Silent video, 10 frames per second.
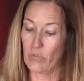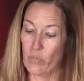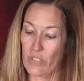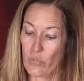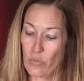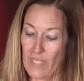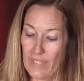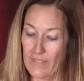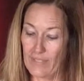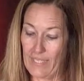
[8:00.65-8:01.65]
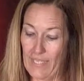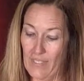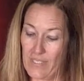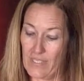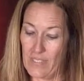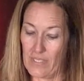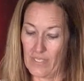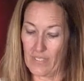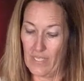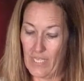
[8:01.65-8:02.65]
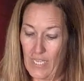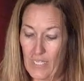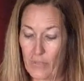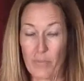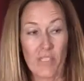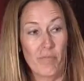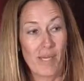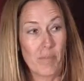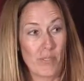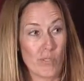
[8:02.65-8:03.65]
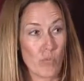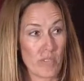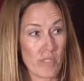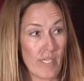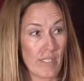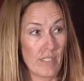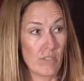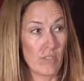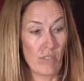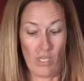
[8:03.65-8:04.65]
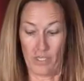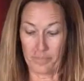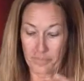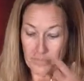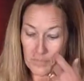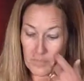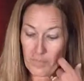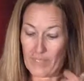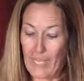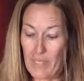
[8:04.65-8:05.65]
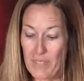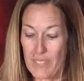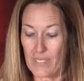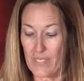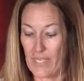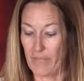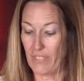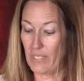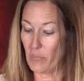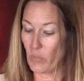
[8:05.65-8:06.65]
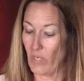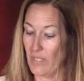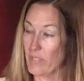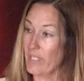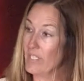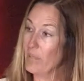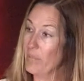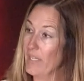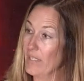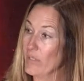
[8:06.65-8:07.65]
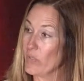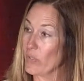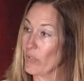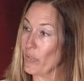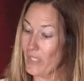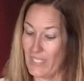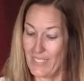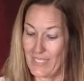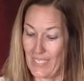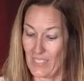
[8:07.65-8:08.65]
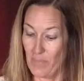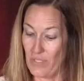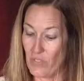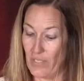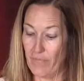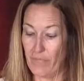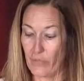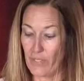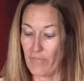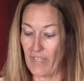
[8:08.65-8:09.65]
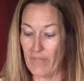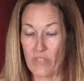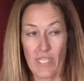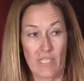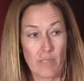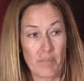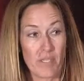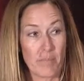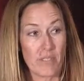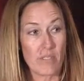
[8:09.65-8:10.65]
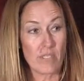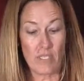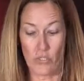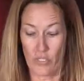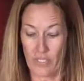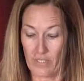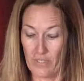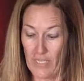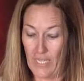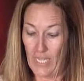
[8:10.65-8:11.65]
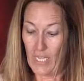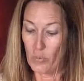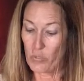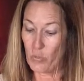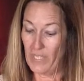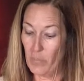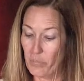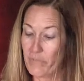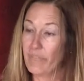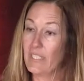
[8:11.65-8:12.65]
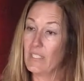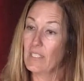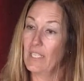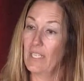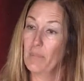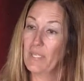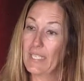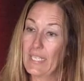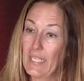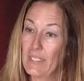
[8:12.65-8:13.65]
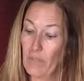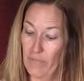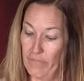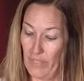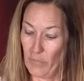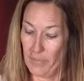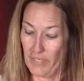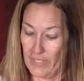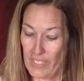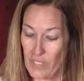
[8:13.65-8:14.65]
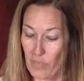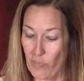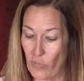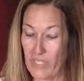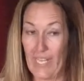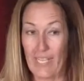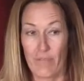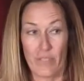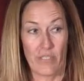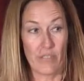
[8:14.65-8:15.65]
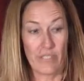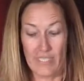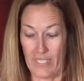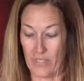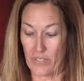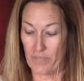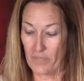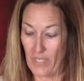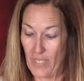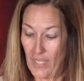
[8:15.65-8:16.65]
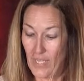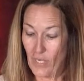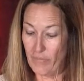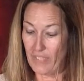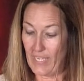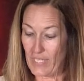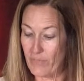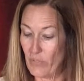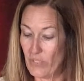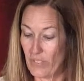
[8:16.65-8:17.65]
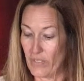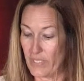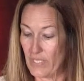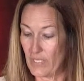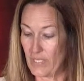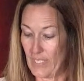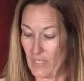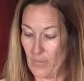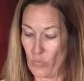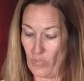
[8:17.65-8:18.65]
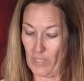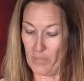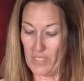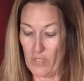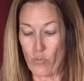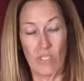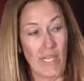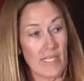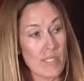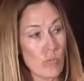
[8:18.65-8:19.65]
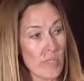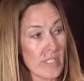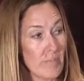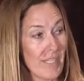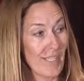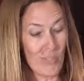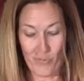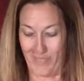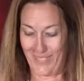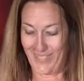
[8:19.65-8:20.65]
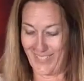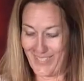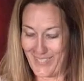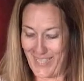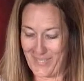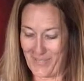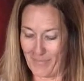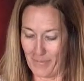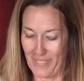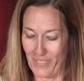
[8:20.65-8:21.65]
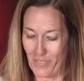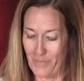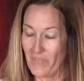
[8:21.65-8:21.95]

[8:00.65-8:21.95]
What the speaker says: which created the Cal CSIC, 3 of my bills were signed into law. AB 670 requires independent security assessment of 35 state departments each year, which will help reveal and mitigate vulnerabilities before an adversary does. Over the next few years, these assessments will help centralize risk management in state government.